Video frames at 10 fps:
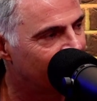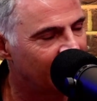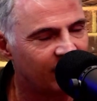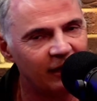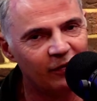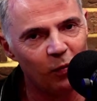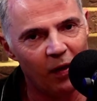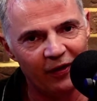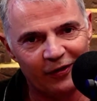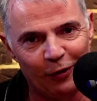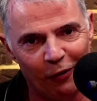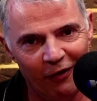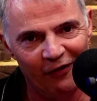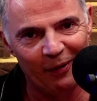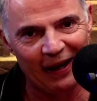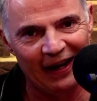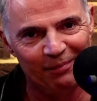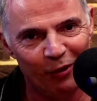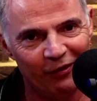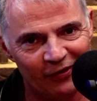So this is why the story of him getting
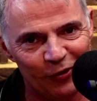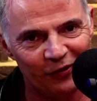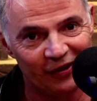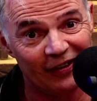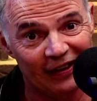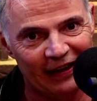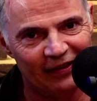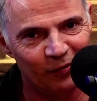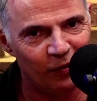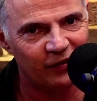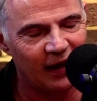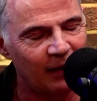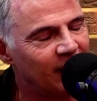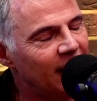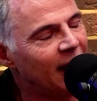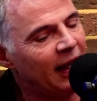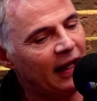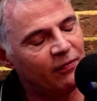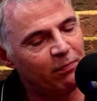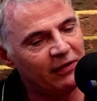Boris Johnson to delete his WhatsApps
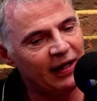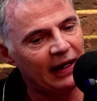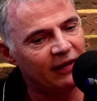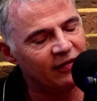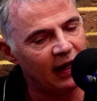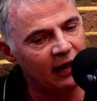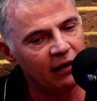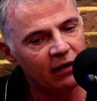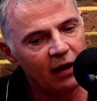is particularly salient.